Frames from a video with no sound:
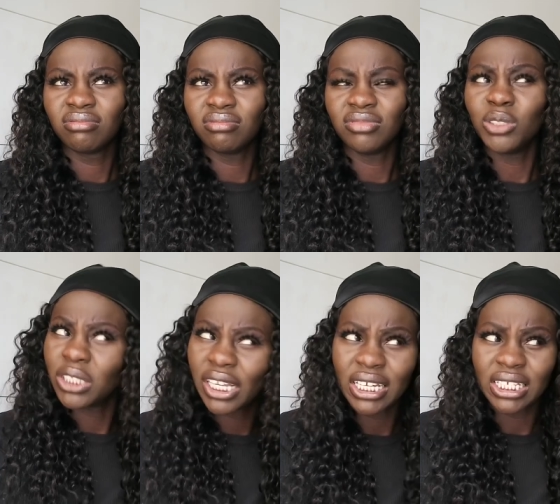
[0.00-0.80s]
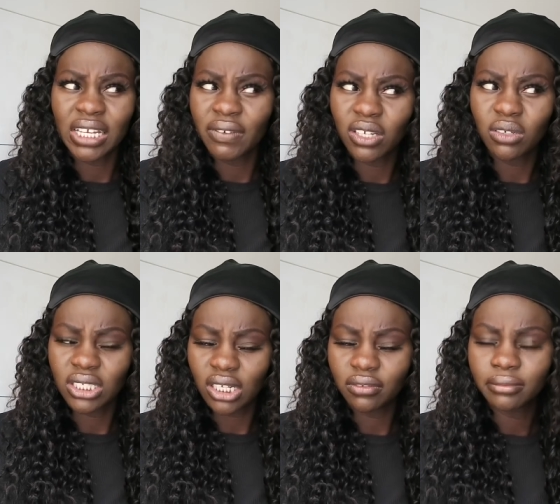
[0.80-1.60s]
You mean a seven year old
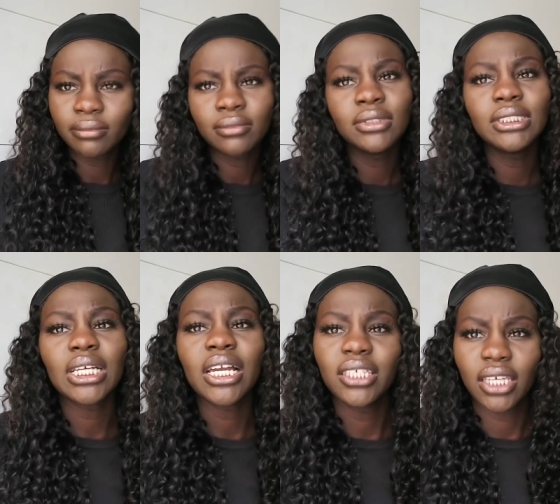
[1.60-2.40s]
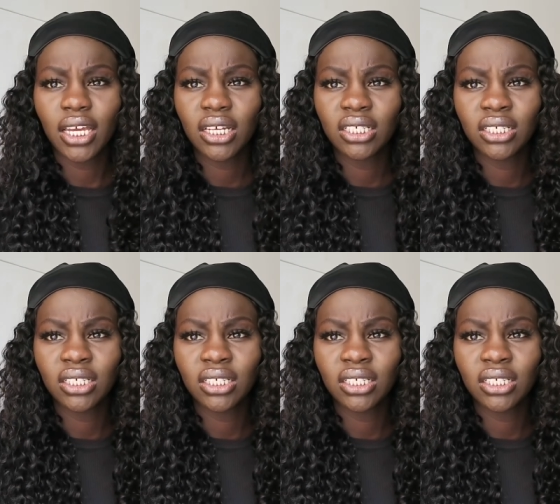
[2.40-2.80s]
self? He's like, yeah.